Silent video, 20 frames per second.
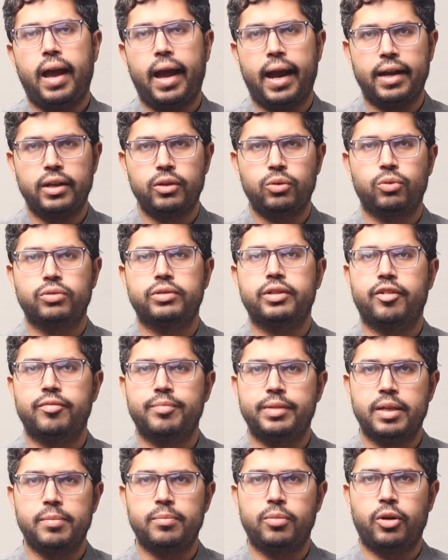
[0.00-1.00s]
and those
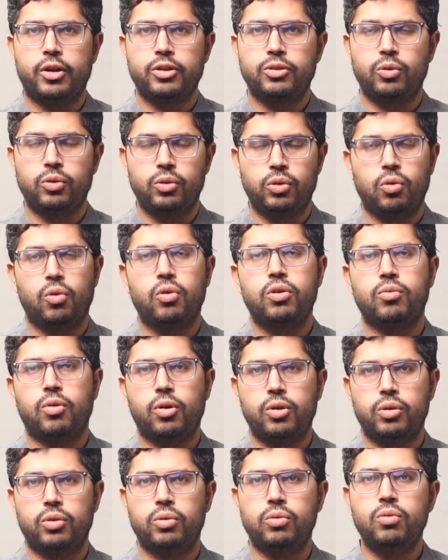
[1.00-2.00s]
government employees who don't
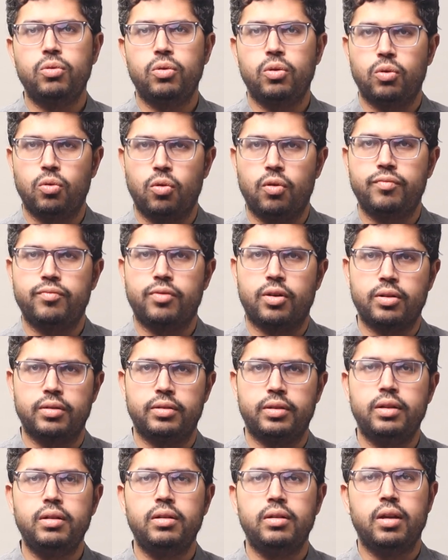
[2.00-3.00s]
want to go for
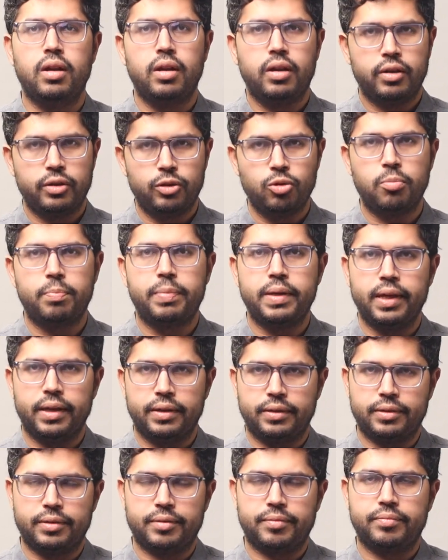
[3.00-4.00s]
the
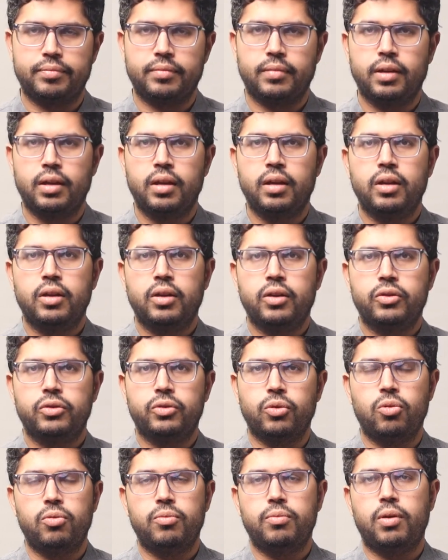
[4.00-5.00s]
UPS.
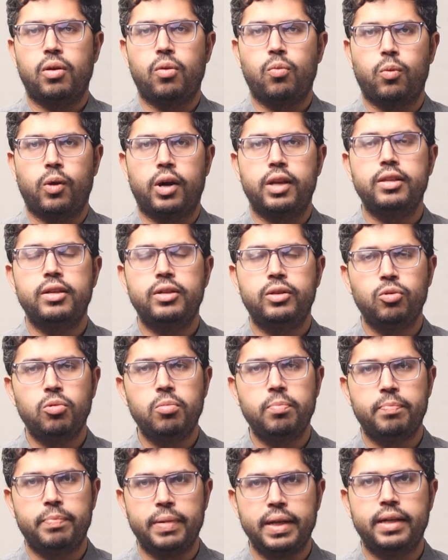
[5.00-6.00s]
So, what are the
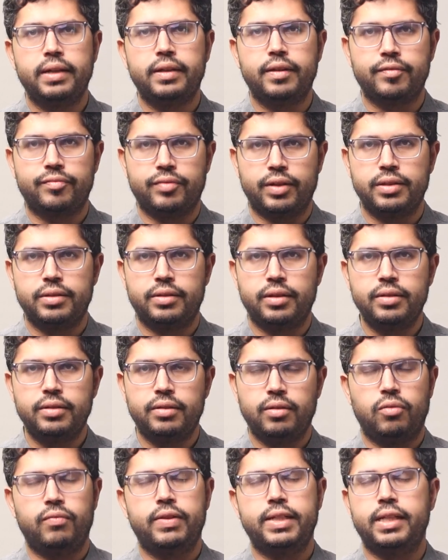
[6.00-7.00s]
two big
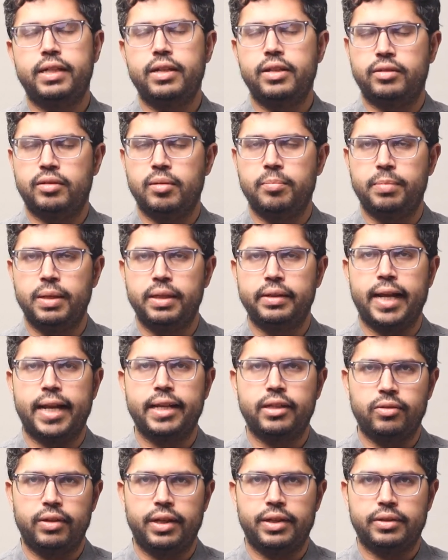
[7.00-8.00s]
differences? We did a simple
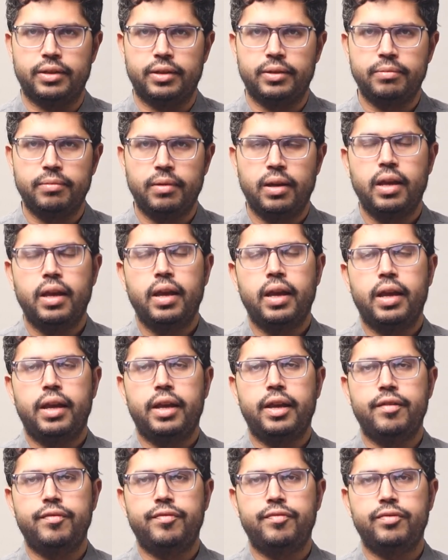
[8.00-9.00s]
calculation.
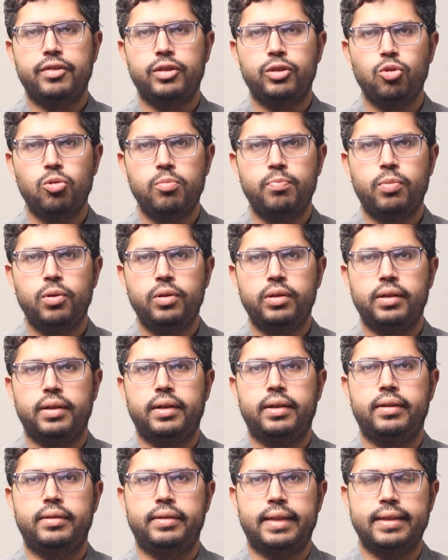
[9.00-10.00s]
If you put
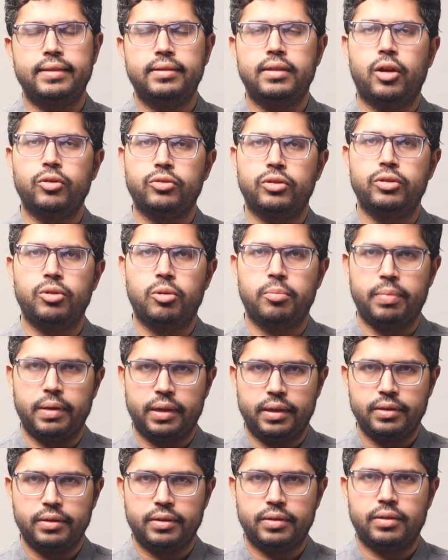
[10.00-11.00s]
10,000
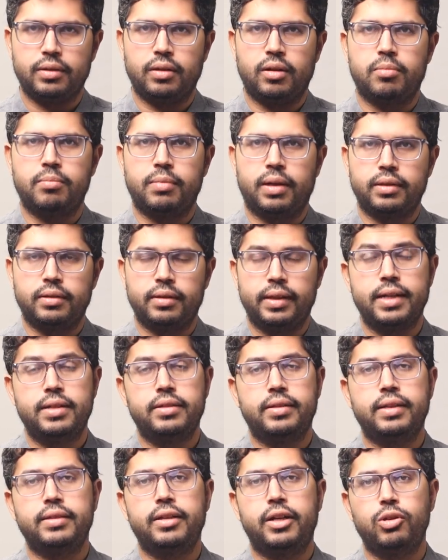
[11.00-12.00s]
rupees a month,
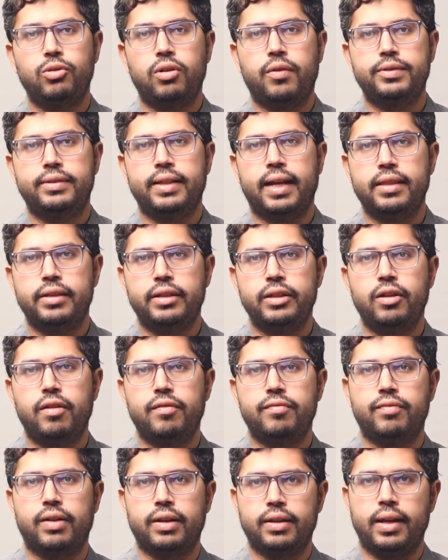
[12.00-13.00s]
let's say that you have a salary
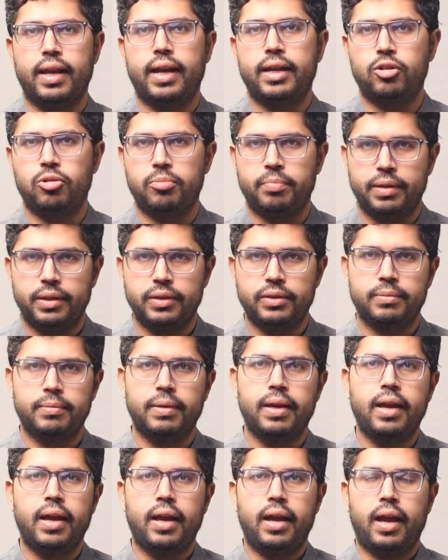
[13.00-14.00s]
of 1 lakh rupees,
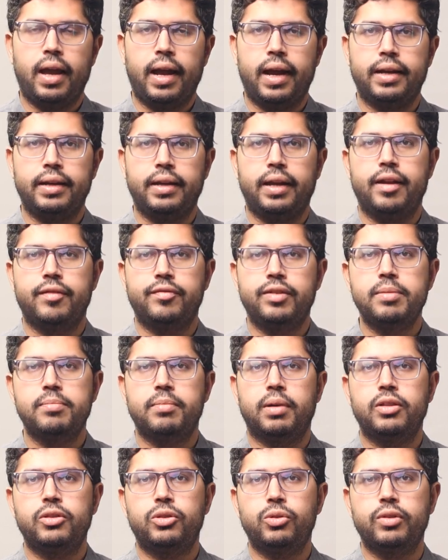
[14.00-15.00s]
and every
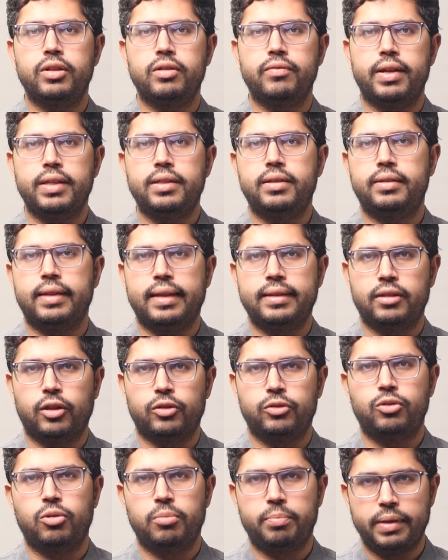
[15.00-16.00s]
month you invest
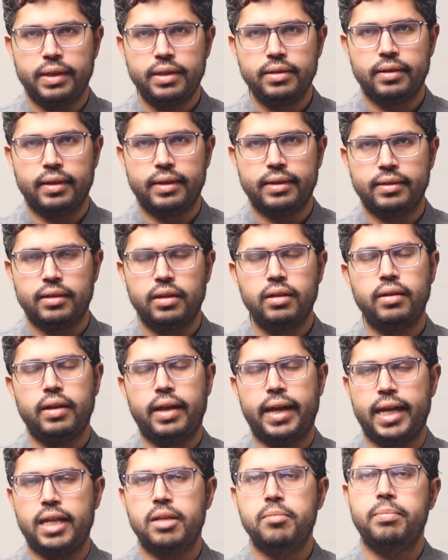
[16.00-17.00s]
10,000 rupees in the
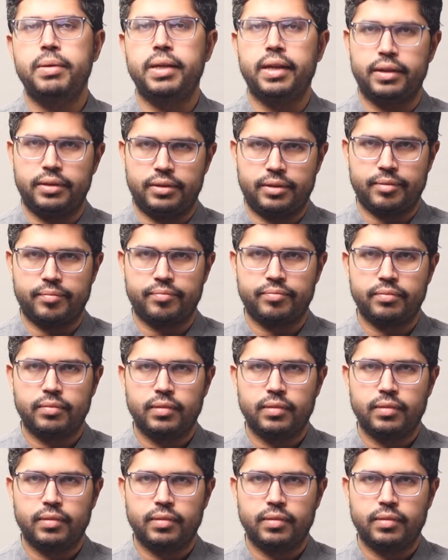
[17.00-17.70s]
NPS.